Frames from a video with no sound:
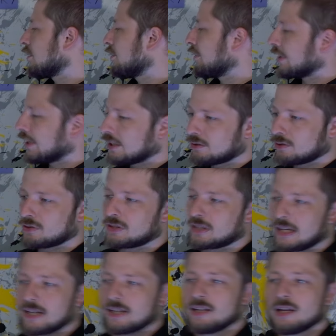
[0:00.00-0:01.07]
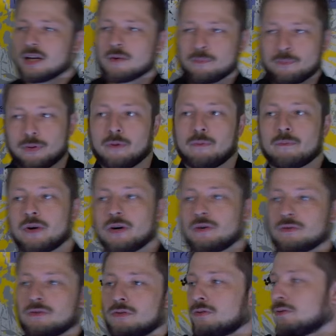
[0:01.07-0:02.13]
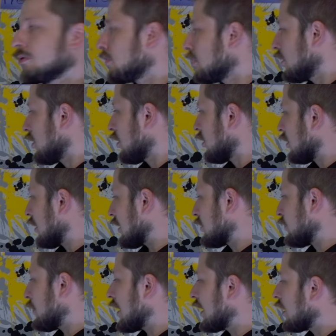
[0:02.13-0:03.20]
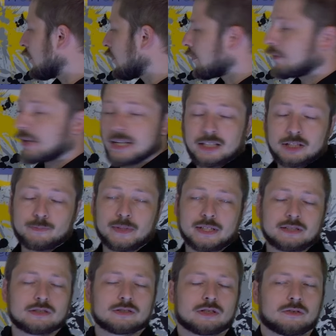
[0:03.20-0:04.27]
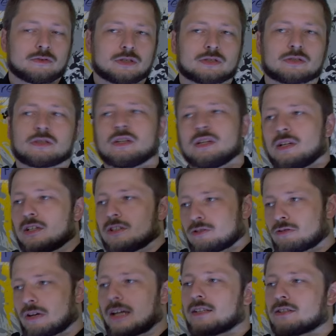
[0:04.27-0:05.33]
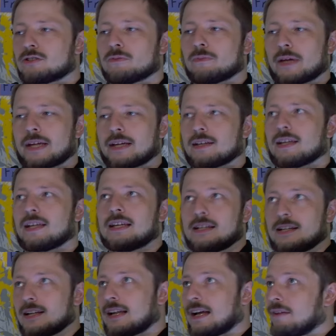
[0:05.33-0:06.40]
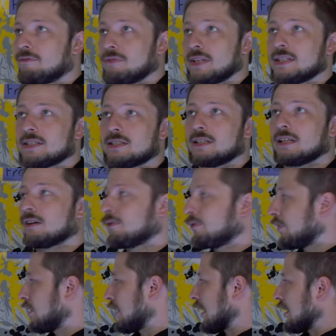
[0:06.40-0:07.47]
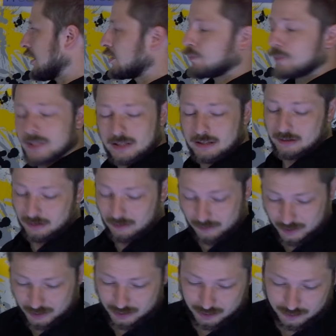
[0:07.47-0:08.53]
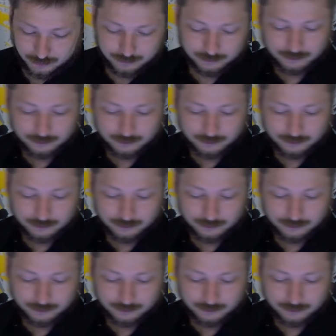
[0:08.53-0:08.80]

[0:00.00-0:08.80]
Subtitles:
going in to say promote, that's made up of Danish business owners trying to make life easier for Danish business owners.